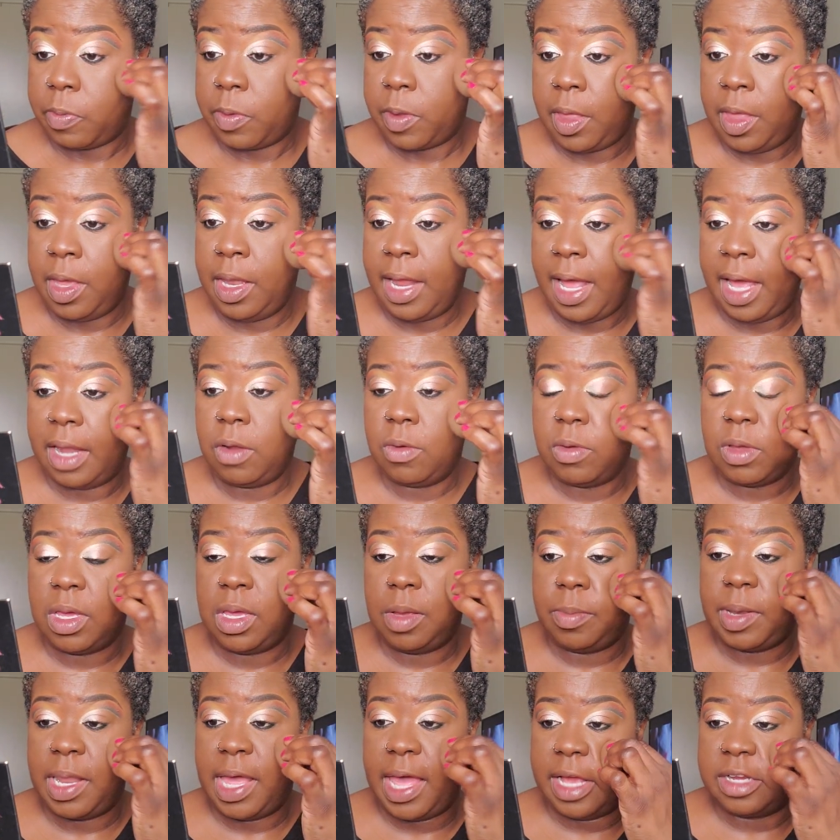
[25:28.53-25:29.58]
And I don't
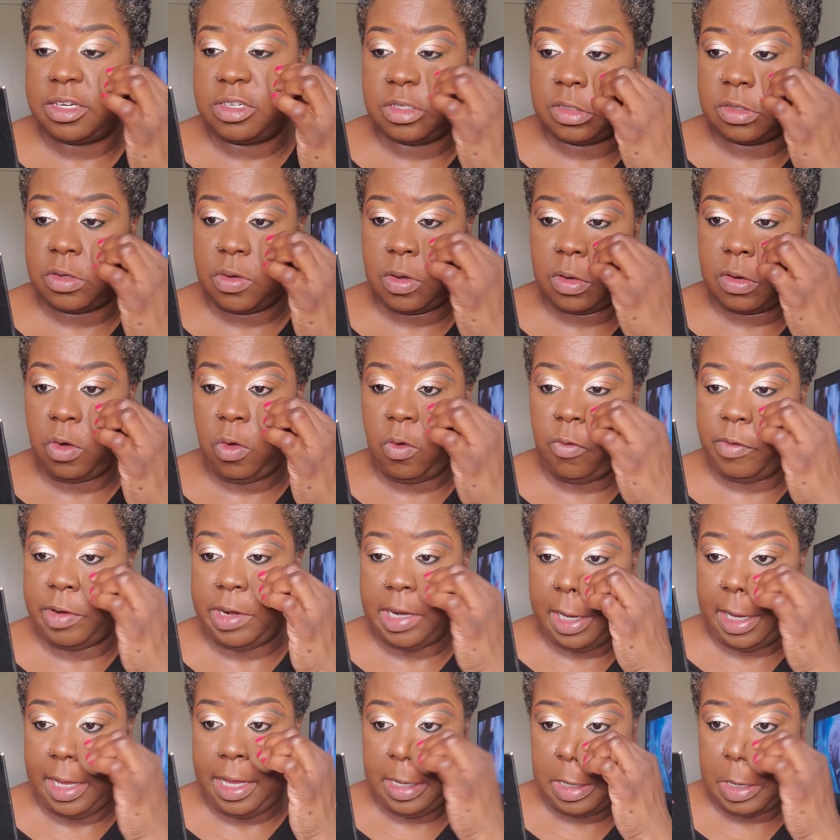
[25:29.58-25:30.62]
keep lashes on
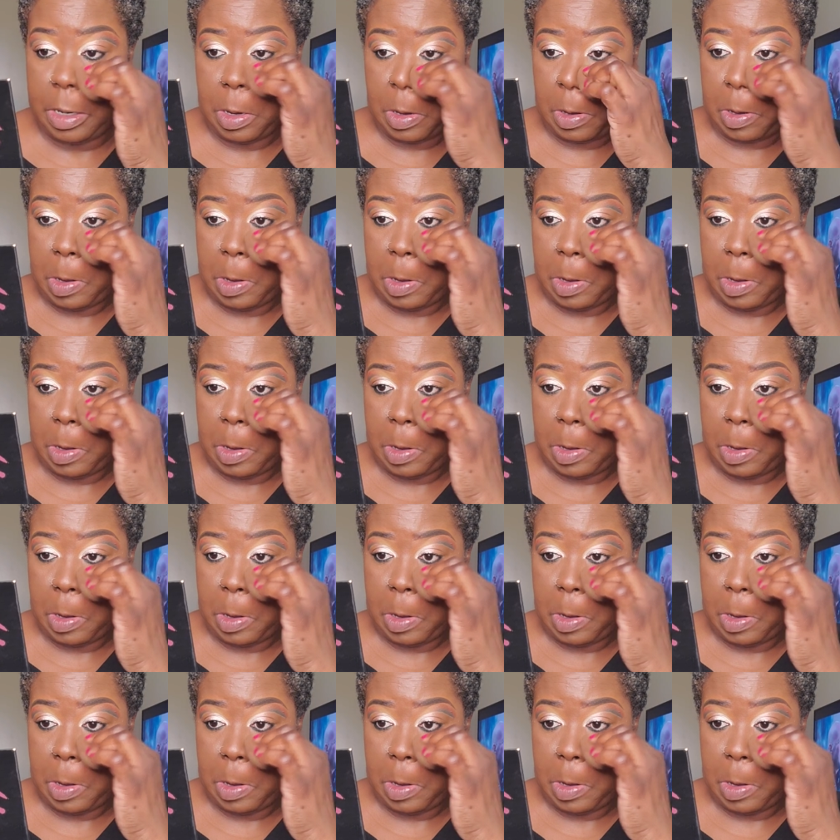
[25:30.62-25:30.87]
overnight.